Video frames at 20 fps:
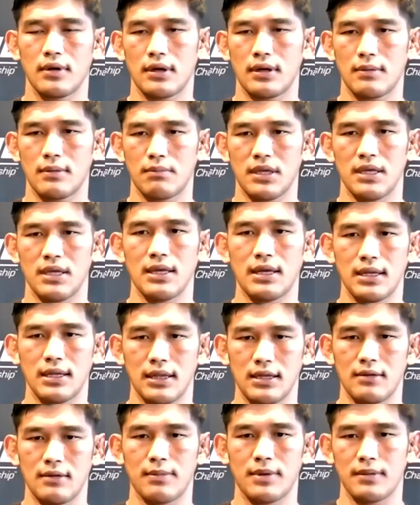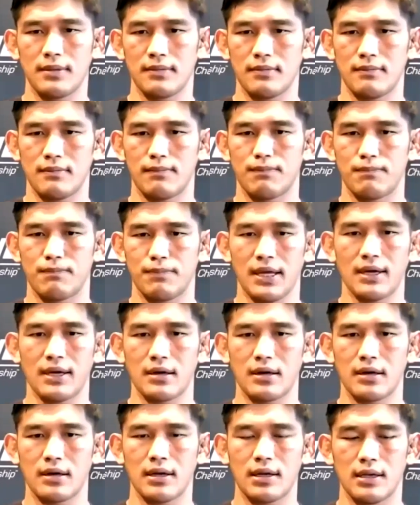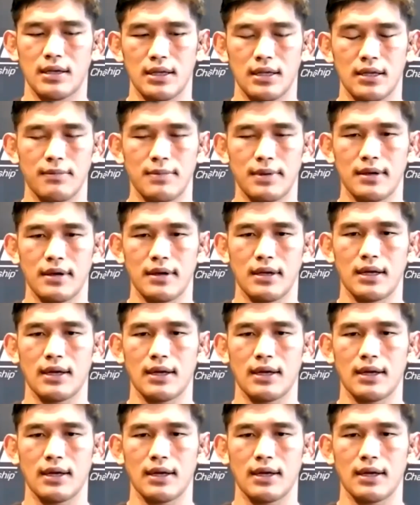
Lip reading: me a little bit better, a little bit,